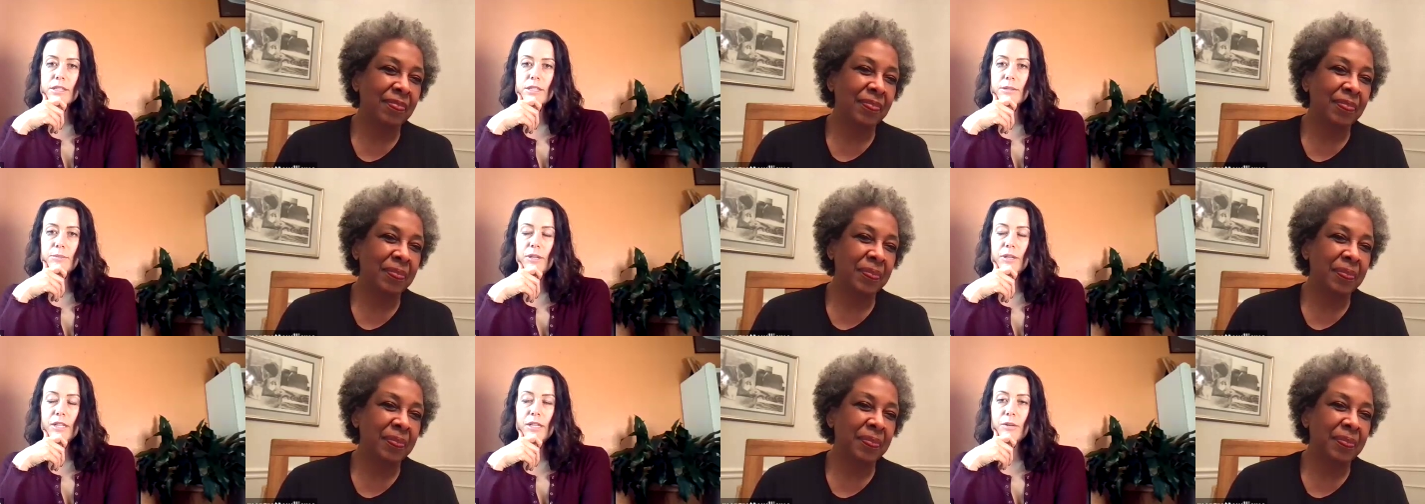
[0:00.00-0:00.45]

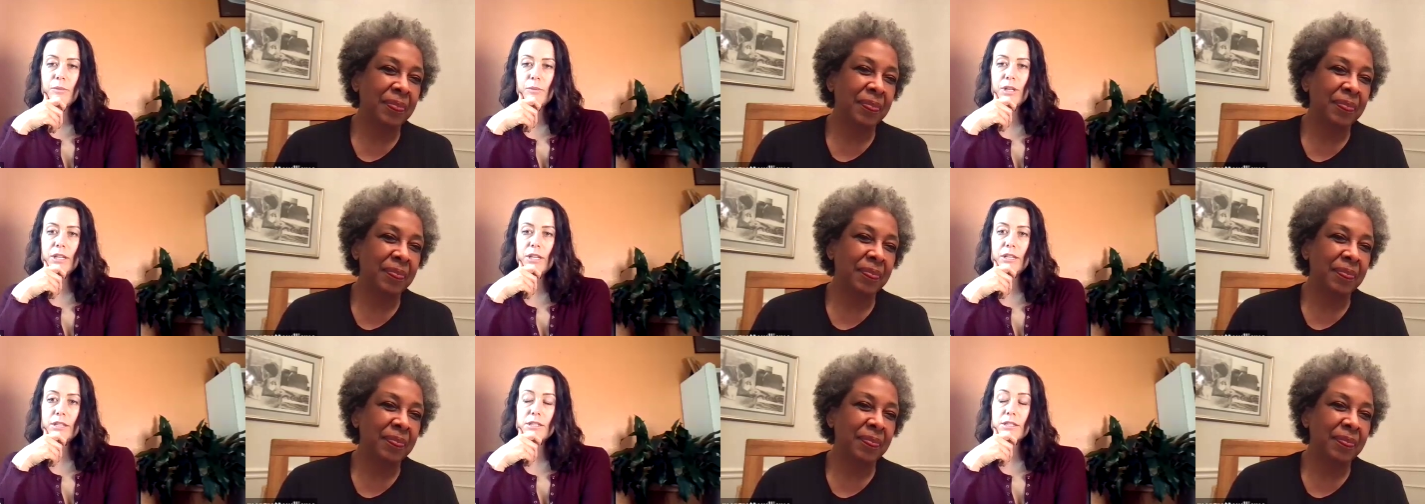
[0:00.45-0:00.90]
Speaker 1: doesn't mean that
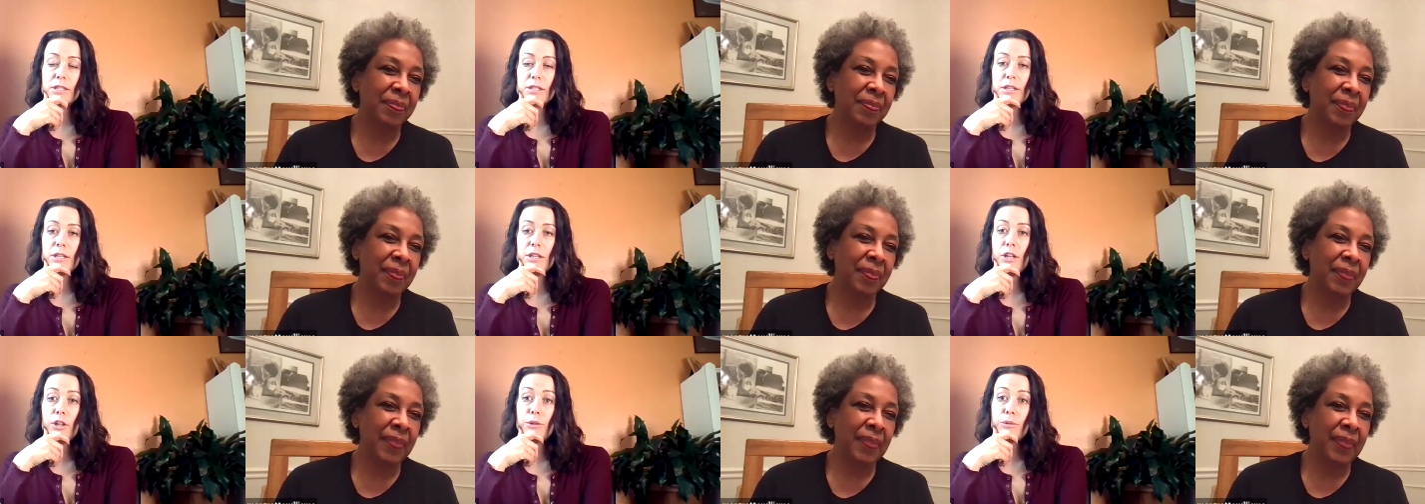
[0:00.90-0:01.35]
we need
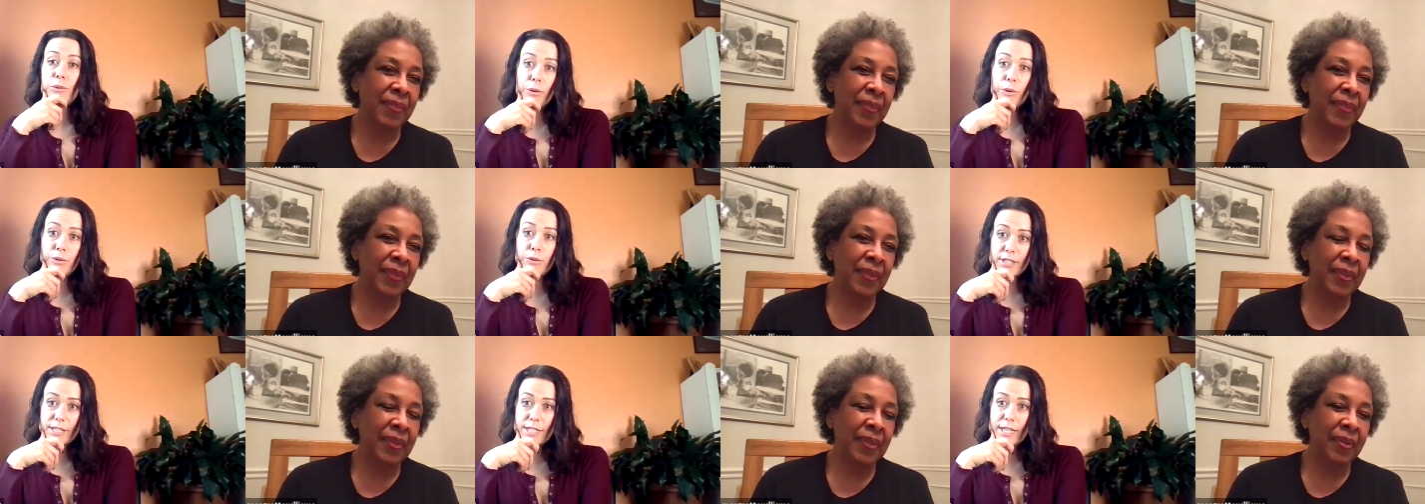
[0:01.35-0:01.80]
to
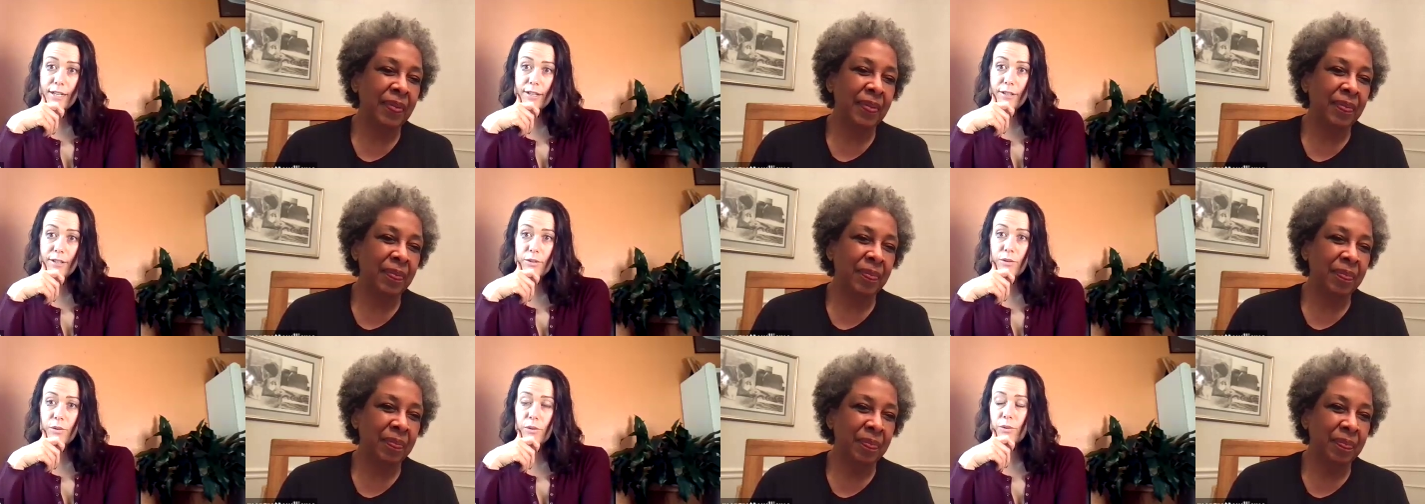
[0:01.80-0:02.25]
throw in the
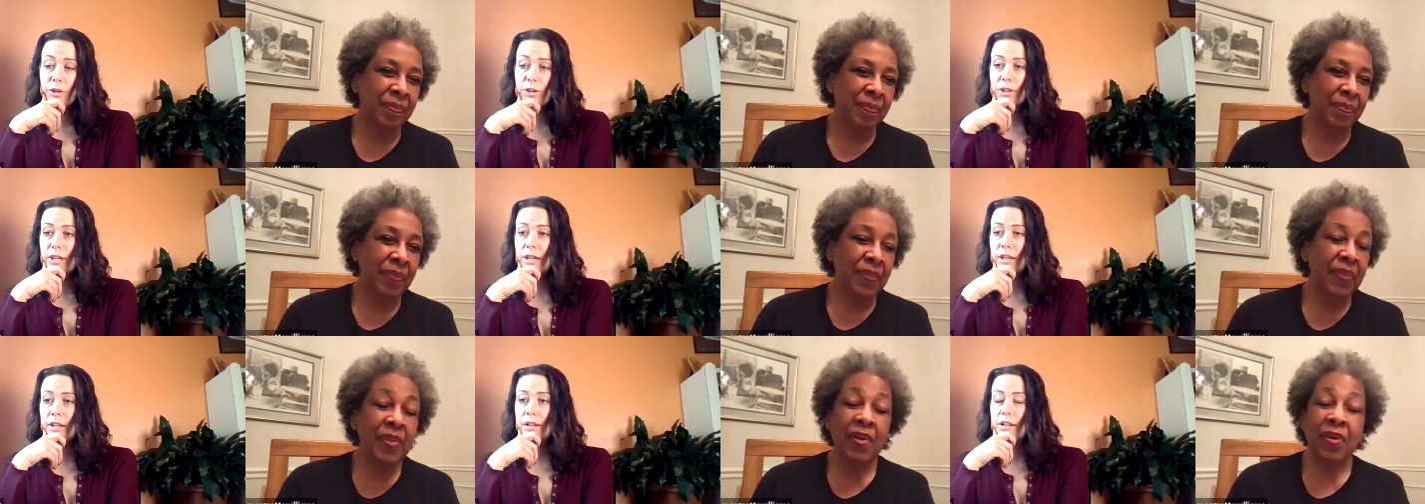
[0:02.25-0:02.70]
towel or
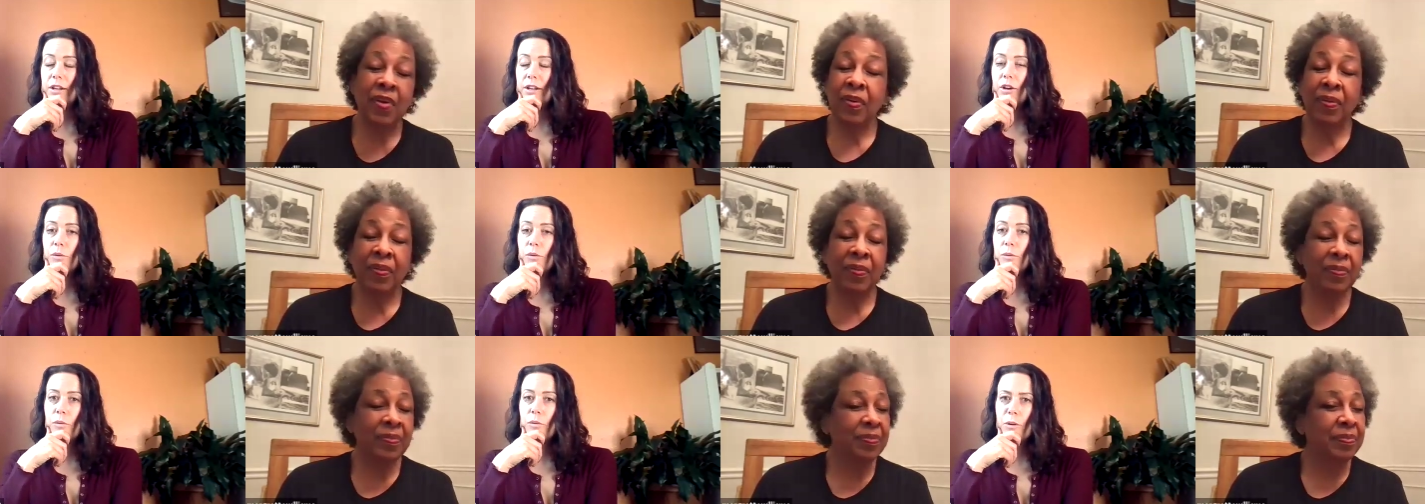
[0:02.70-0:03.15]
that
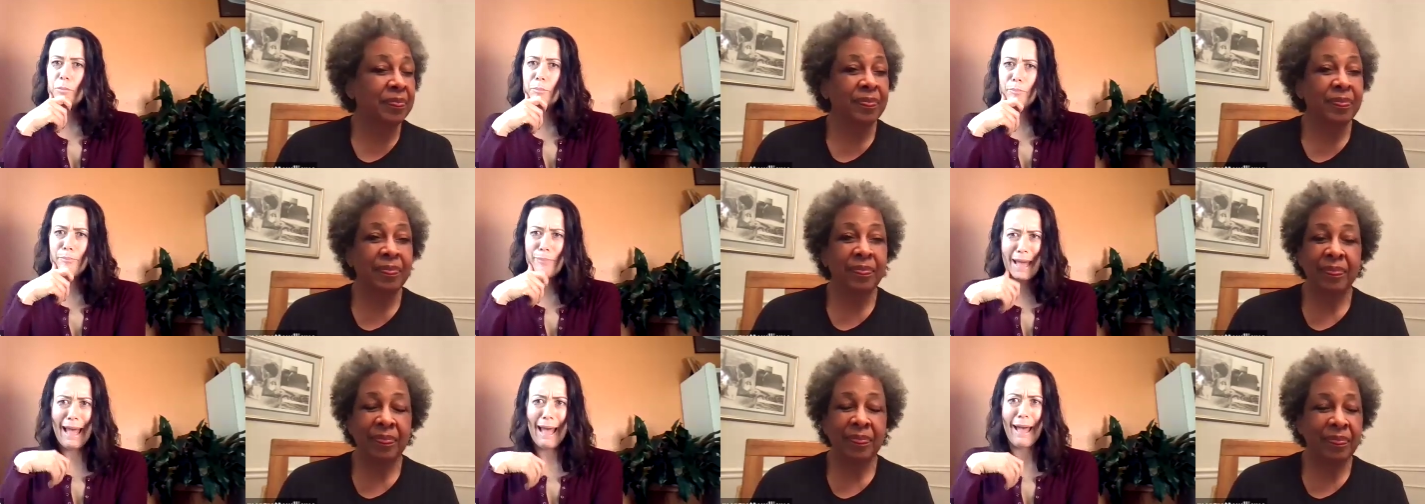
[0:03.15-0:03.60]
we're
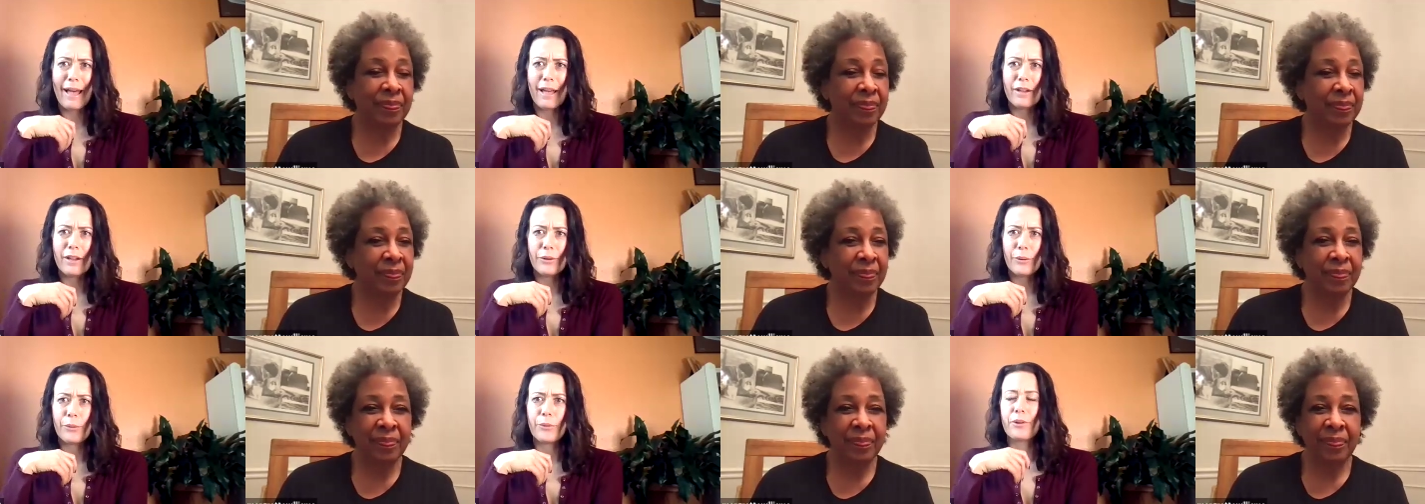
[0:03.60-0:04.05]

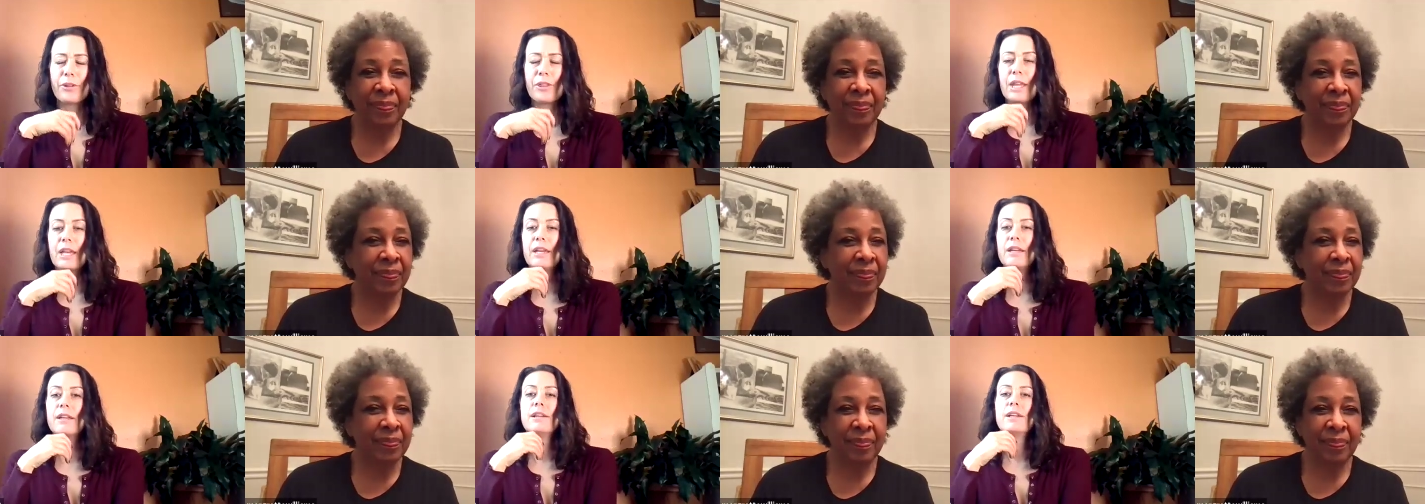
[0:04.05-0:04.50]
bad or
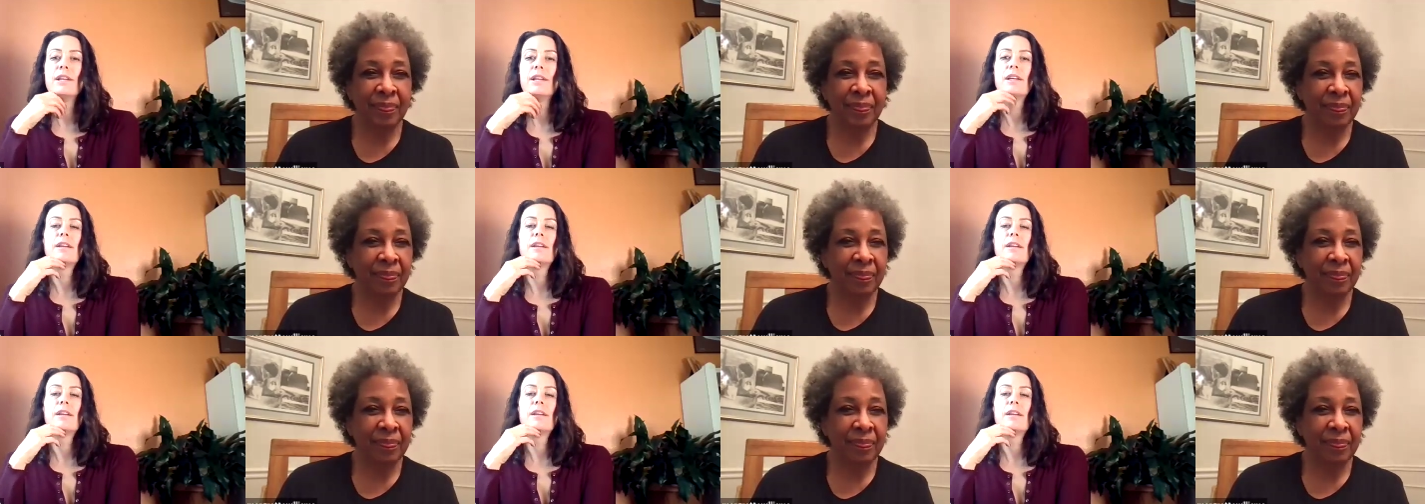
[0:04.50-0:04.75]
that